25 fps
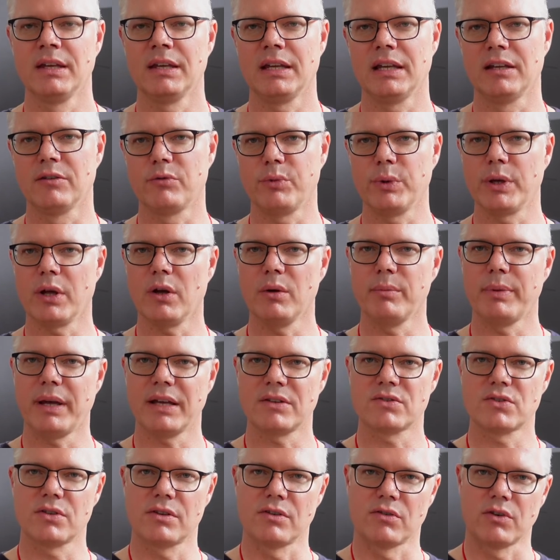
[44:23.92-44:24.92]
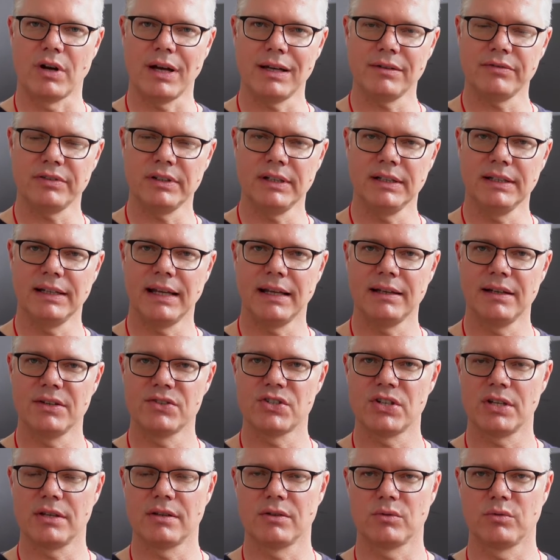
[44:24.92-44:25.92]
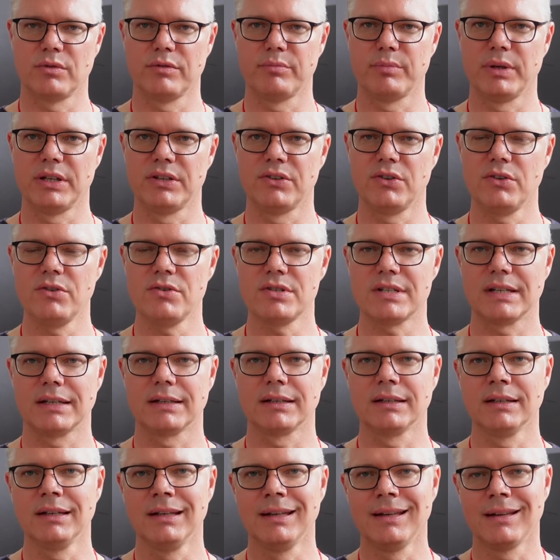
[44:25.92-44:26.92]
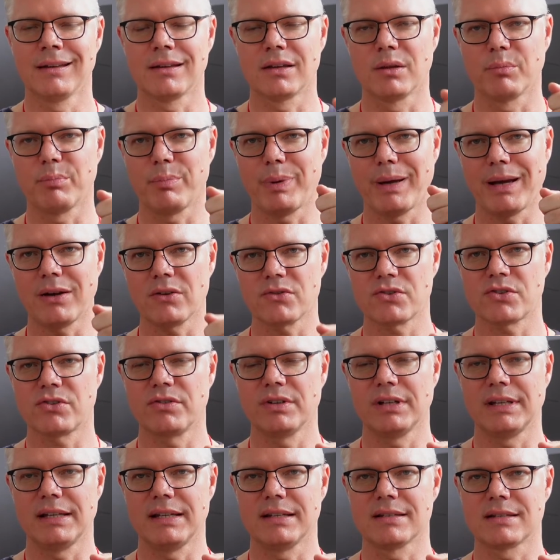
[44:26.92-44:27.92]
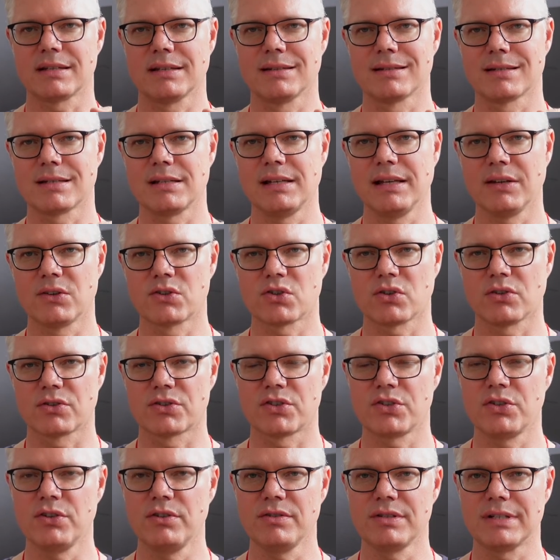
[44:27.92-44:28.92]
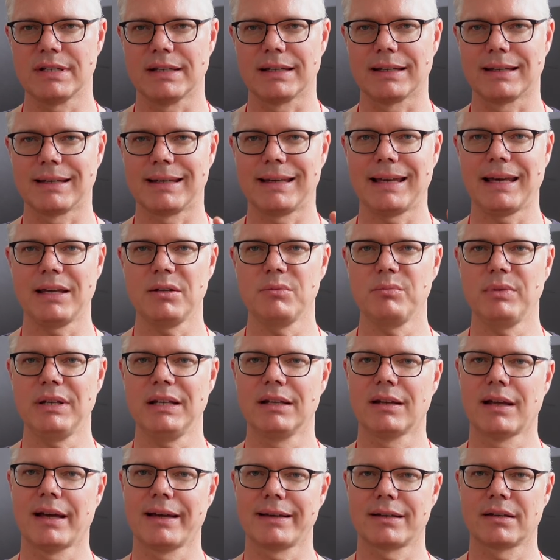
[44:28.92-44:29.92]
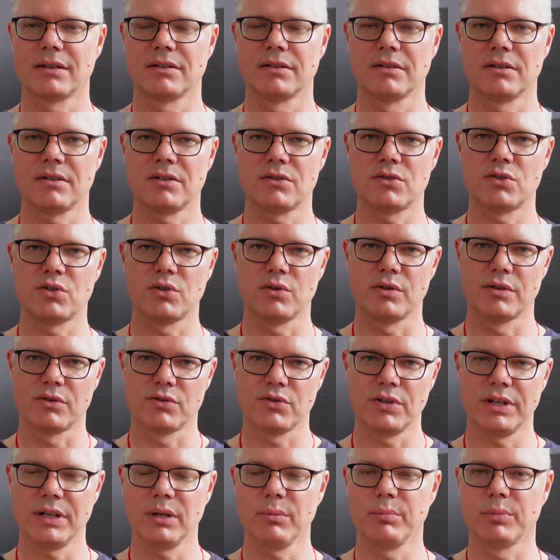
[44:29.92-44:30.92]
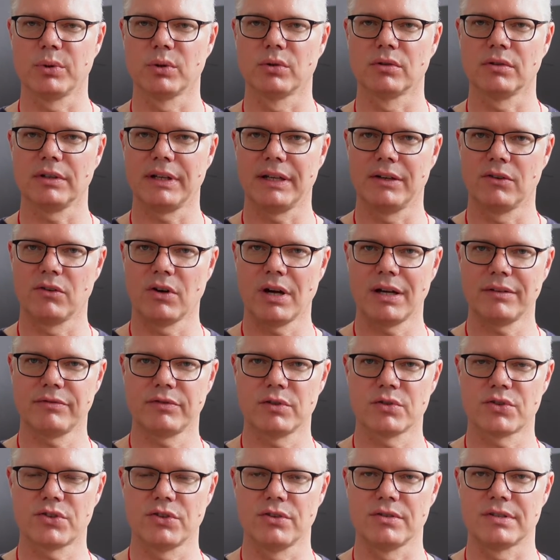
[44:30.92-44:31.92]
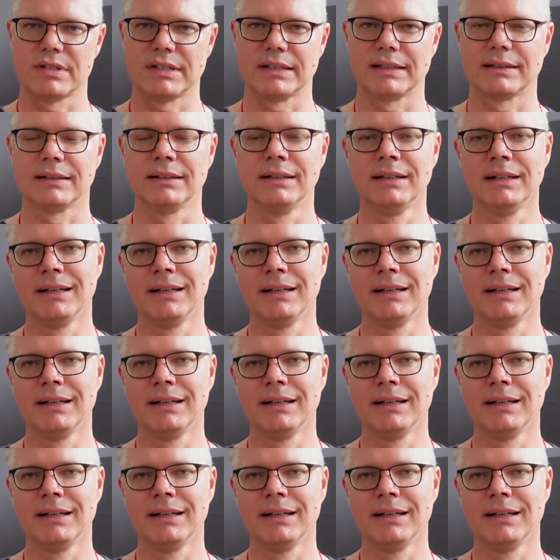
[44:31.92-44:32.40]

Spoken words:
If we go back to the rifle analogy that we've been using, the pouch release in slingshot shooting can be likened to the trigger pull in rifle shooting.